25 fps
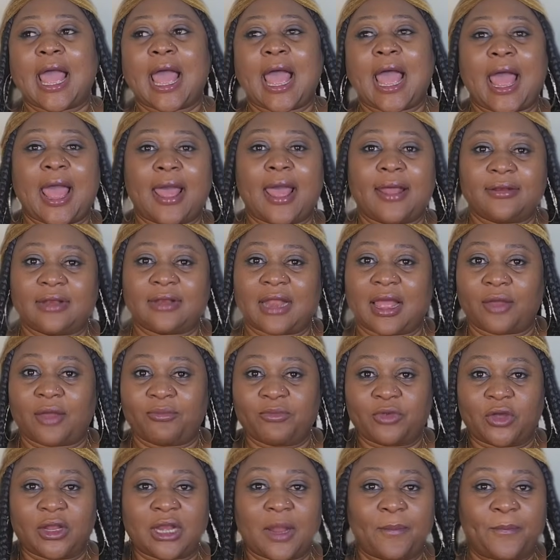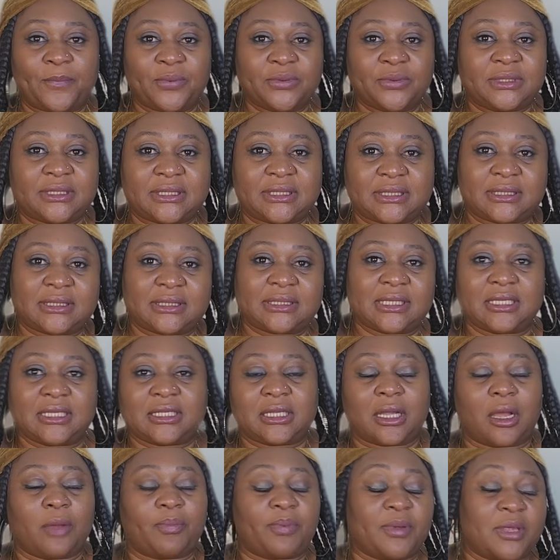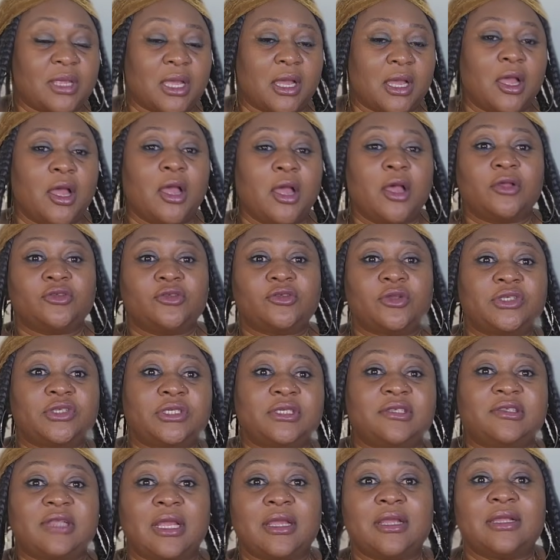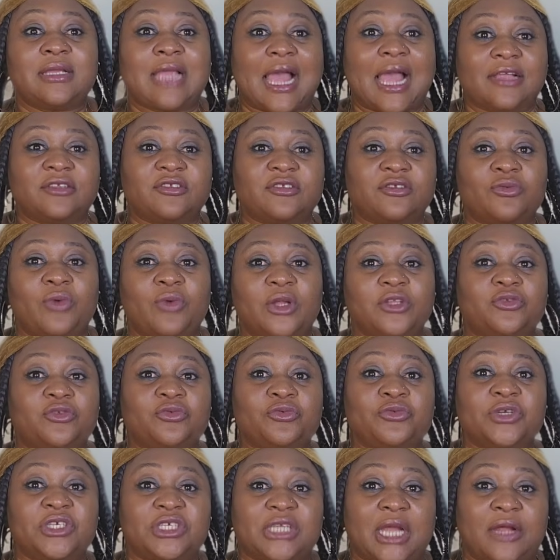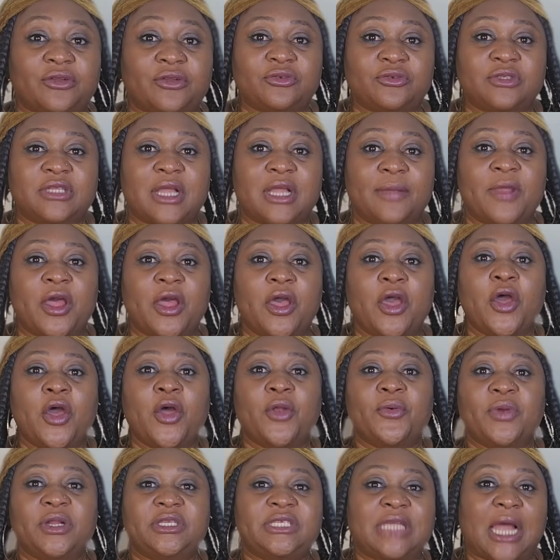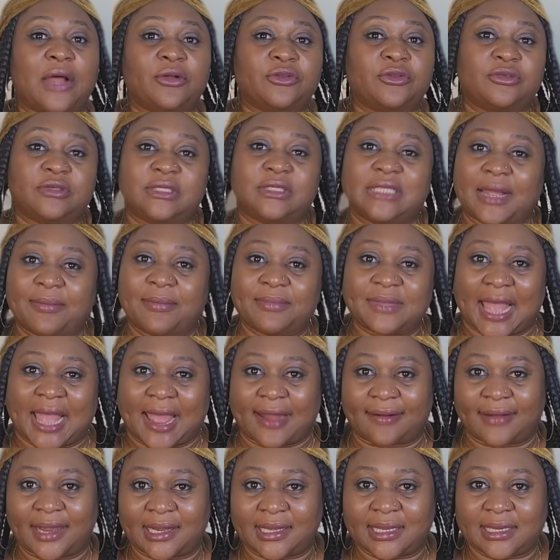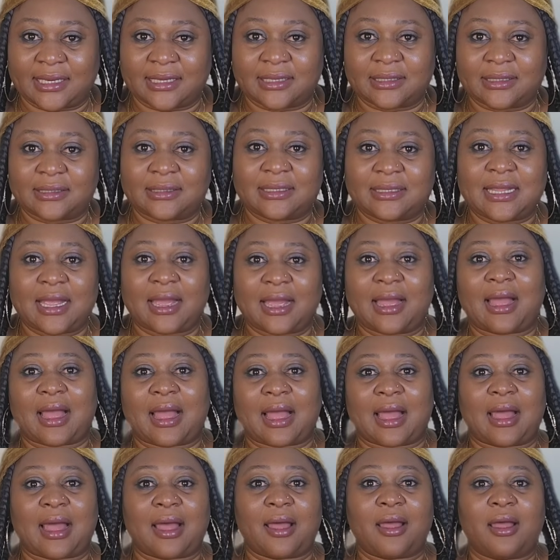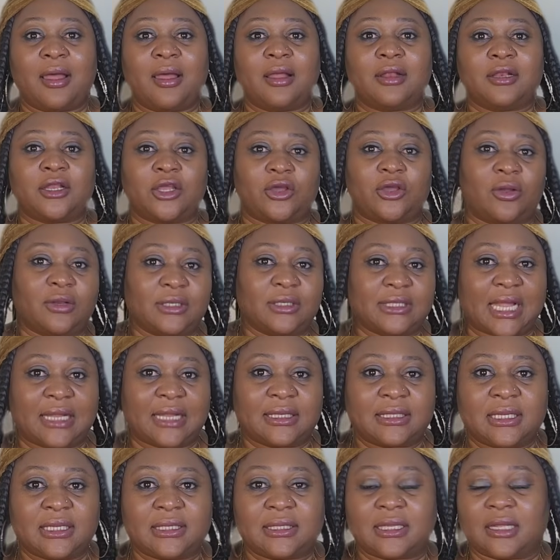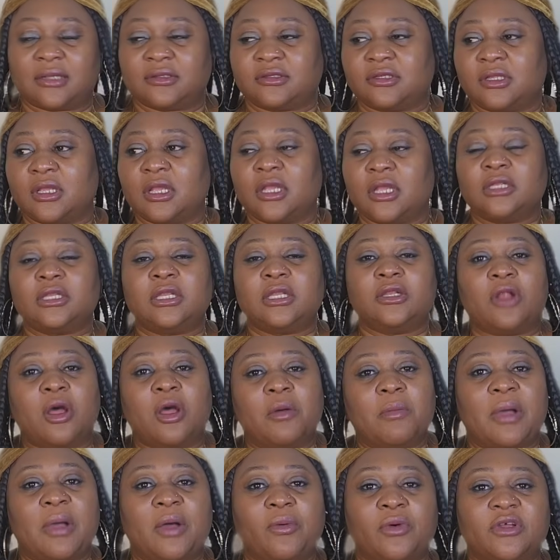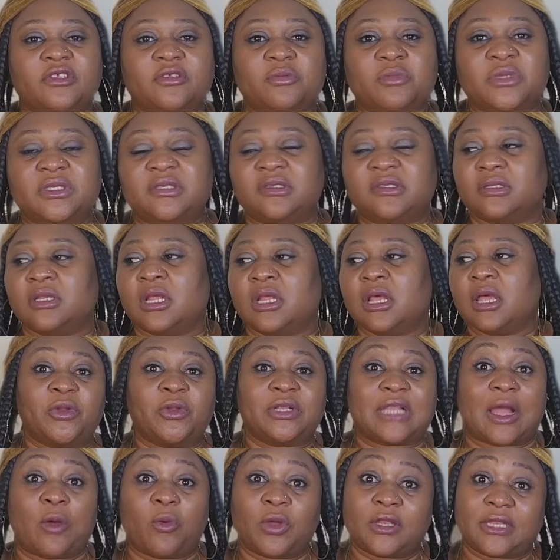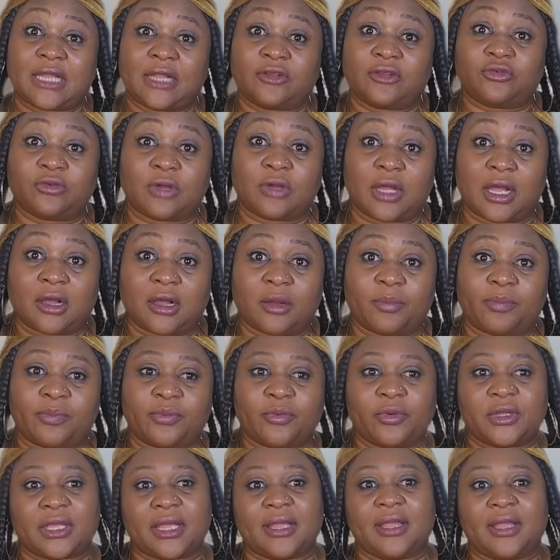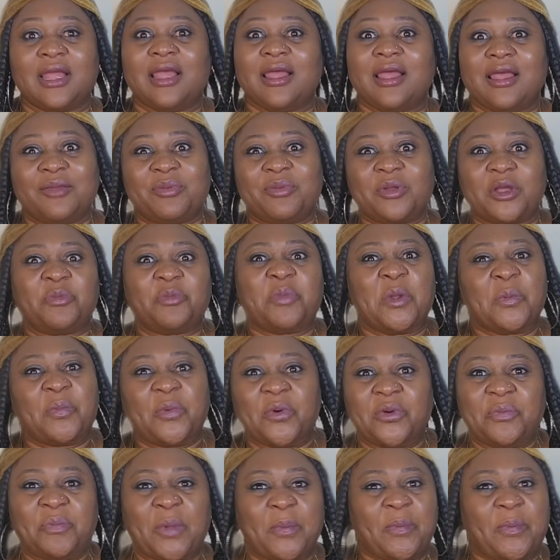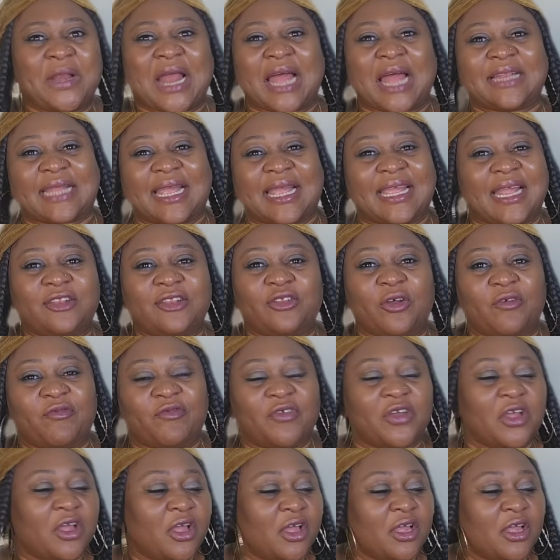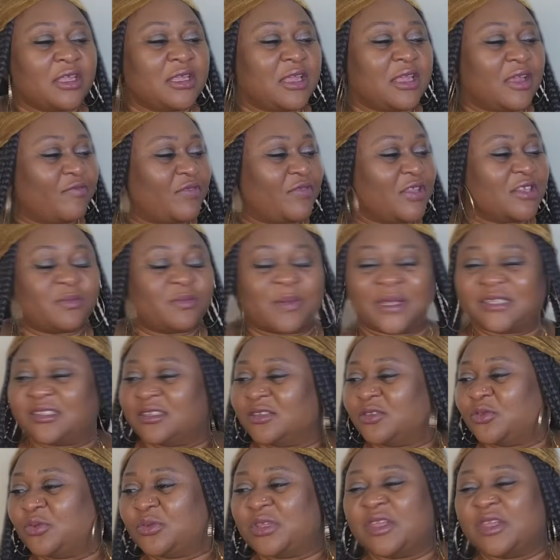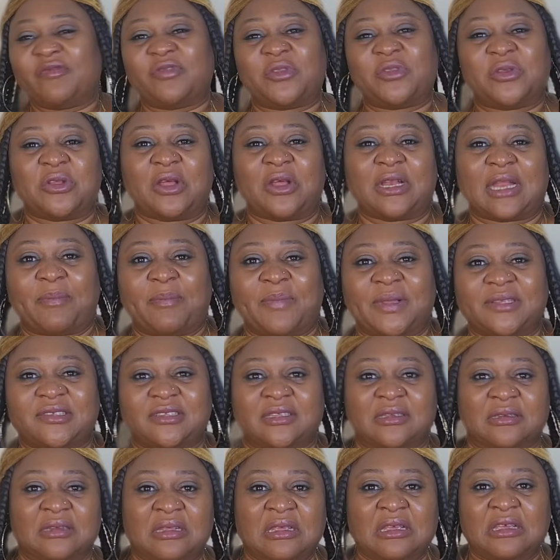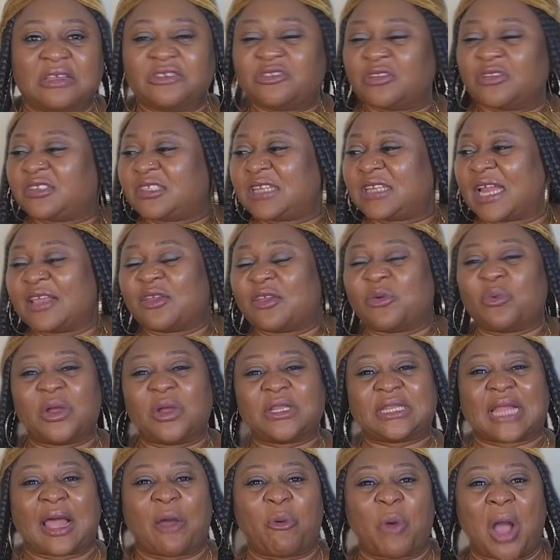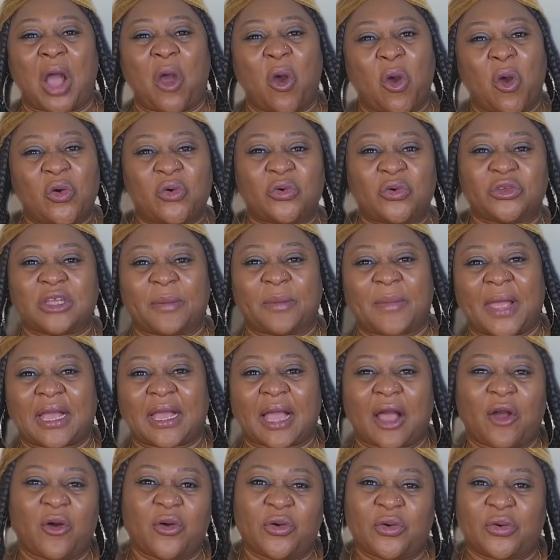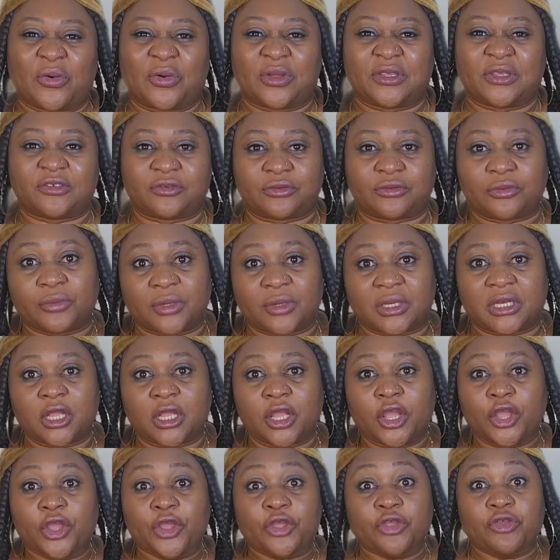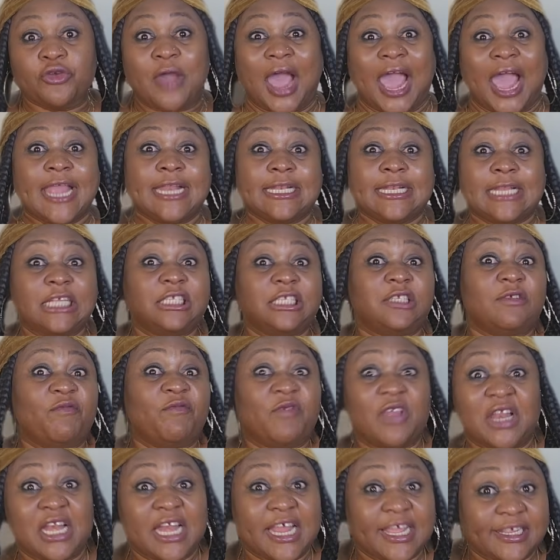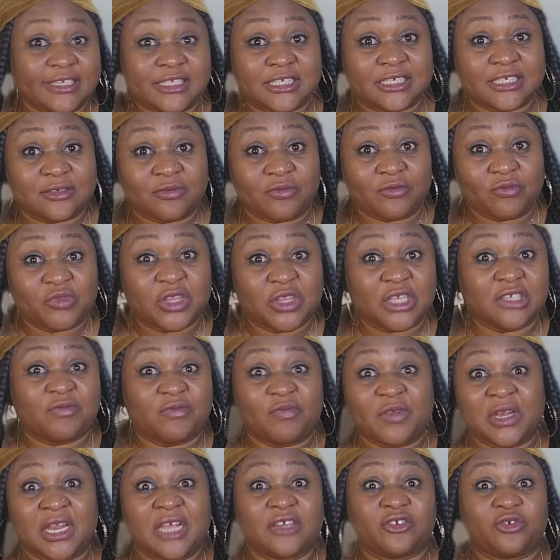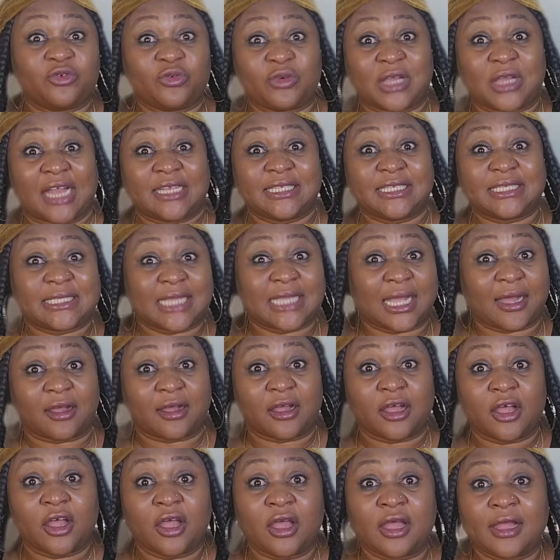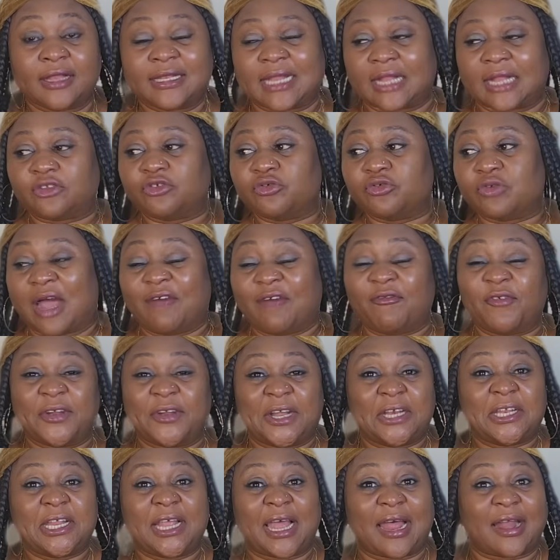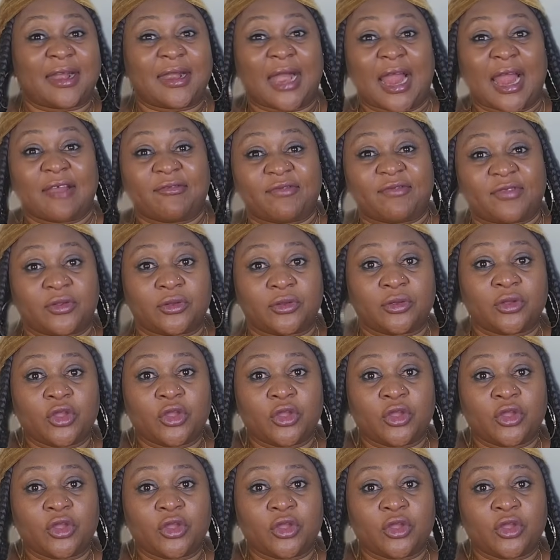And I'm going to put it up here. So she's saying, guys, you want to reach to them? Reach out to them directly. Here are the contact details. The number was missing. People that wanted to help, okay? Because people are tired of give this person to give to the other person. It's just like what our uncle, Jamaica uncle, is doing. You are in this village. This village, you can tell that you have already arrived.